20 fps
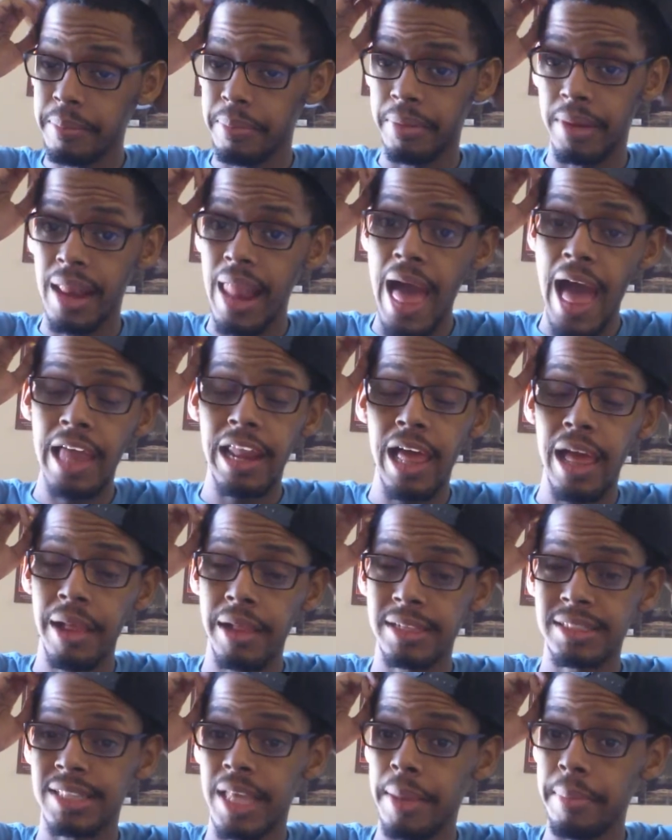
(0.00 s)

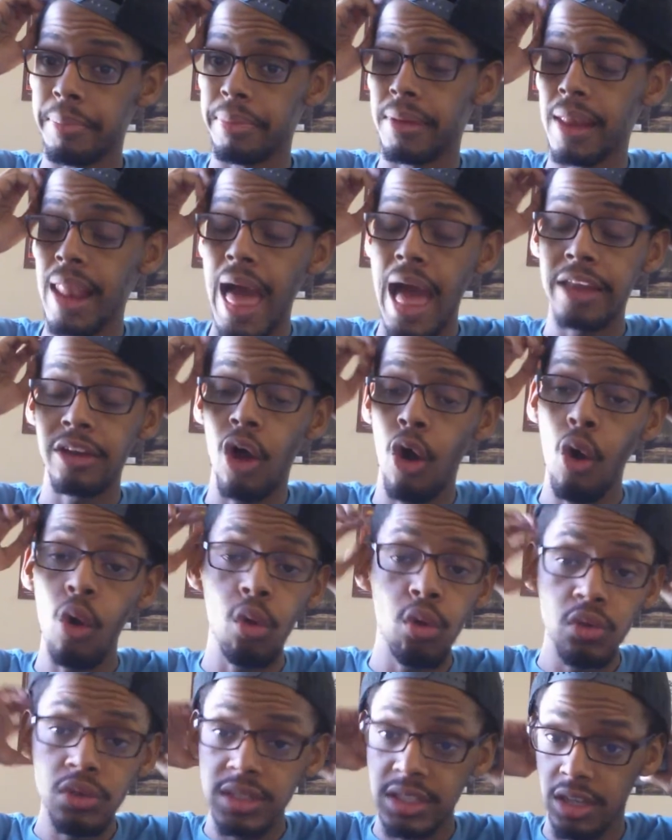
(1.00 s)

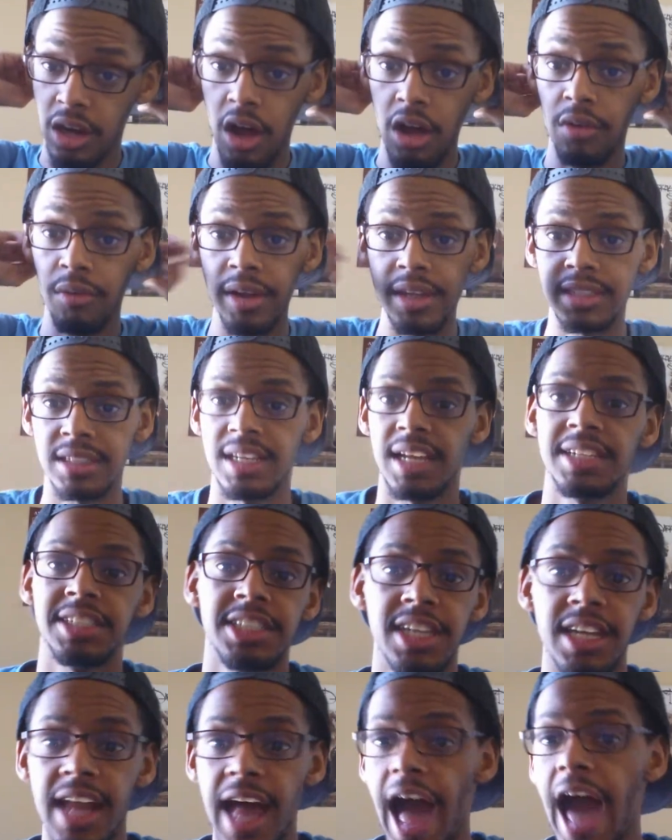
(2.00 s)
holes and all the rest of that
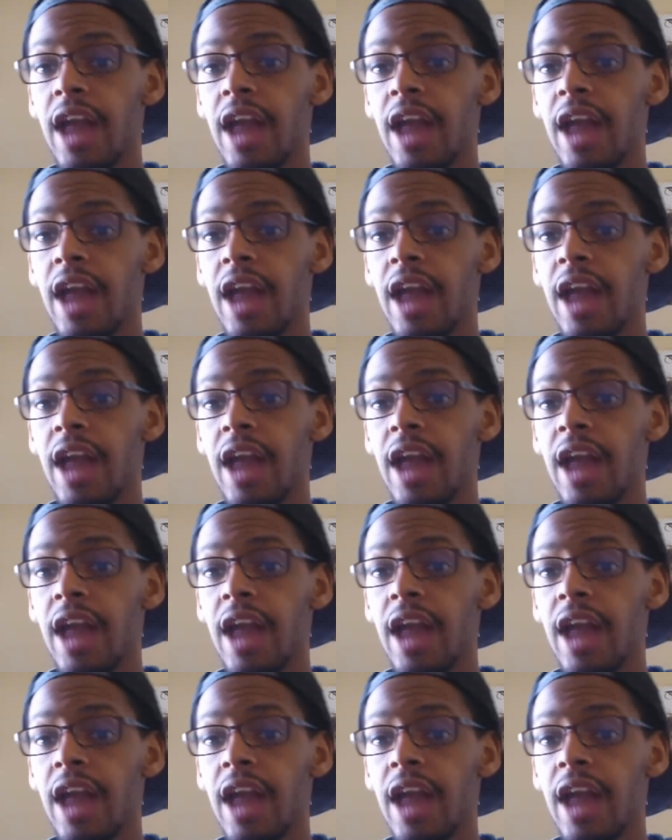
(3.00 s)
shit,